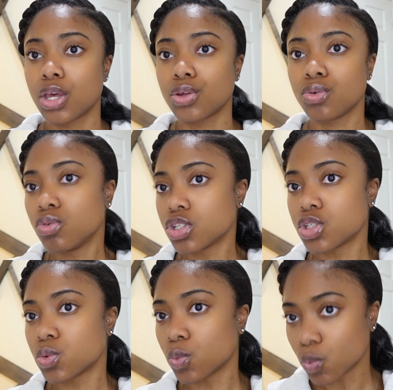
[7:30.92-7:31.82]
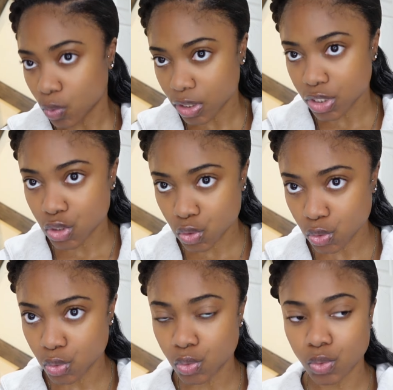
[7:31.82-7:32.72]
you just want
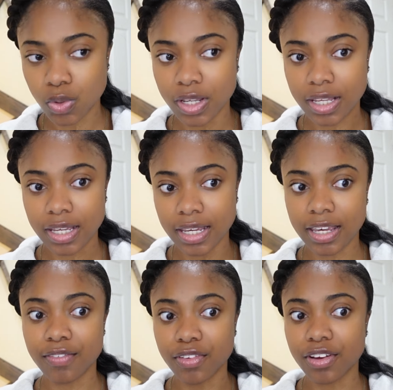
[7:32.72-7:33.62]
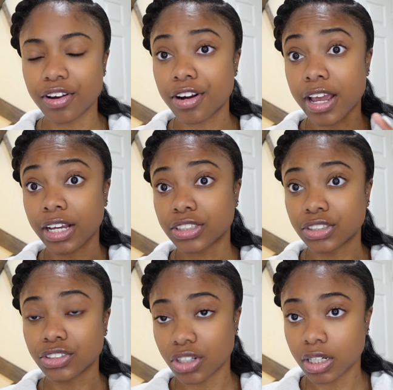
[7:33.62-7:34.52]
to give your hair
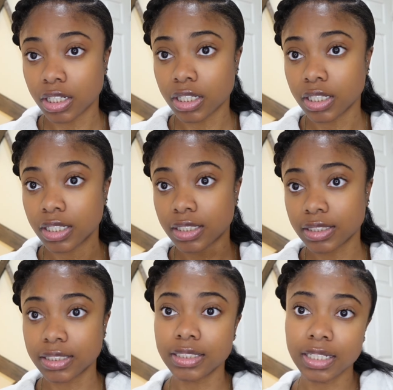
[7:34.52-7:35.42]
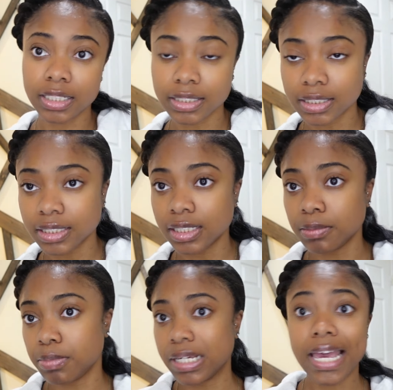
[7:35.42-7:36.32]
extra
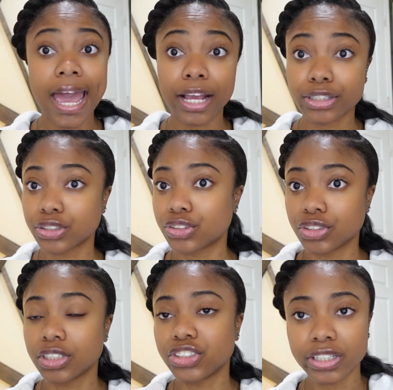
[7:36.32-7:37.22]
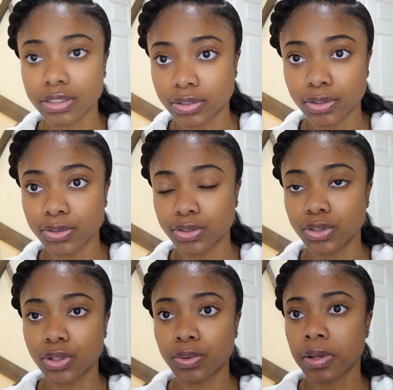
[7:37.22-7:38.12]
TLC, be extra gentle, you
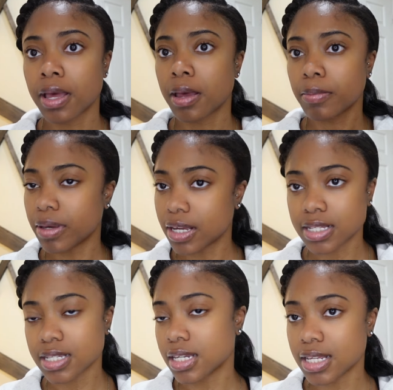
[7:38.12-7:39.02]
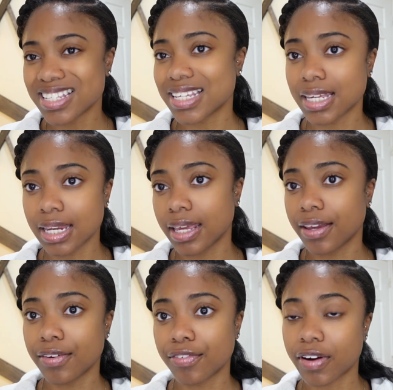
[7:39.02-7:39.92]
know, because it is in
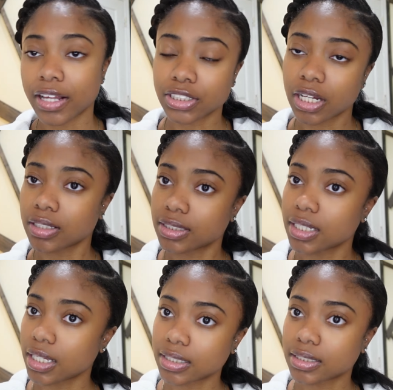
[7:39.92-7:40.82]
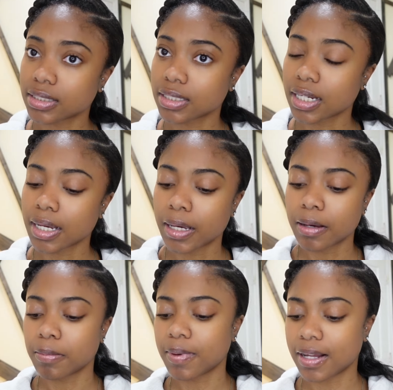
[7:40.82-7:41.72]
a fragile state.
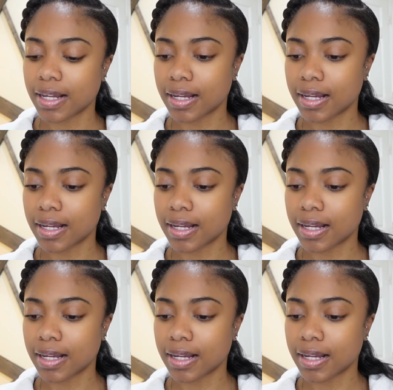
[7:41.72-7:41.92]
But